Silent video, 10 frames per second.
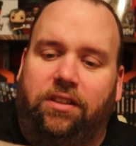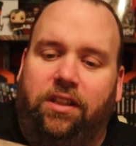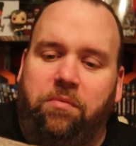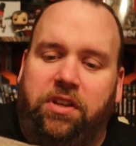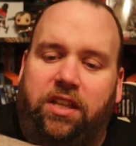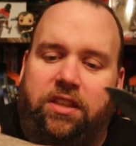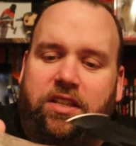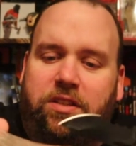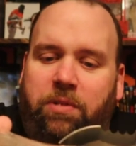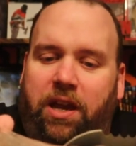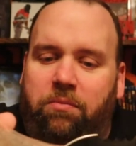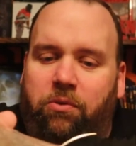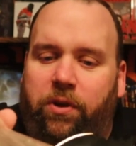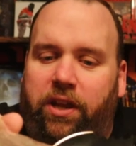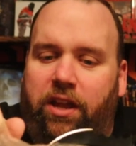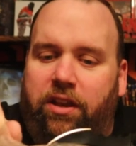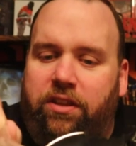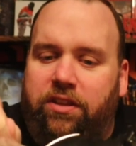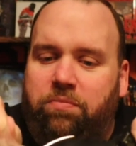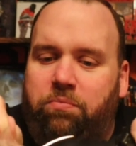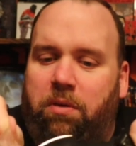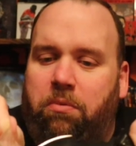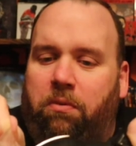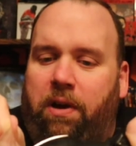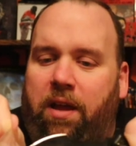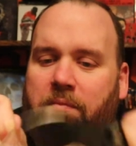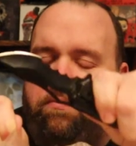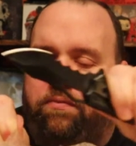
Let me get this bad boy out of this bubble wrap.